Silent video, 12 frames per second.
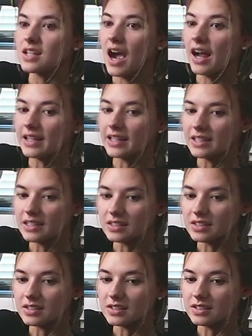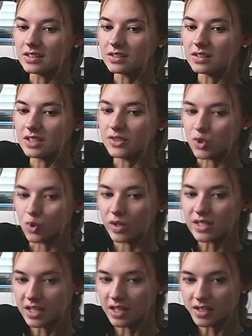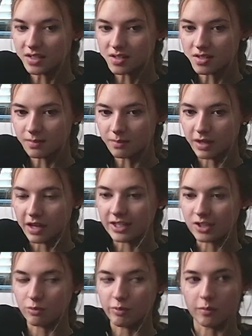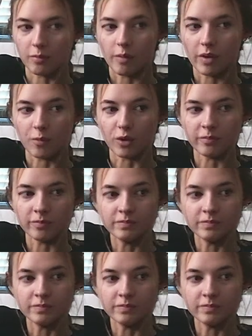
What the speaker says: I enjoy tennis, but I enjoy pickleball way more.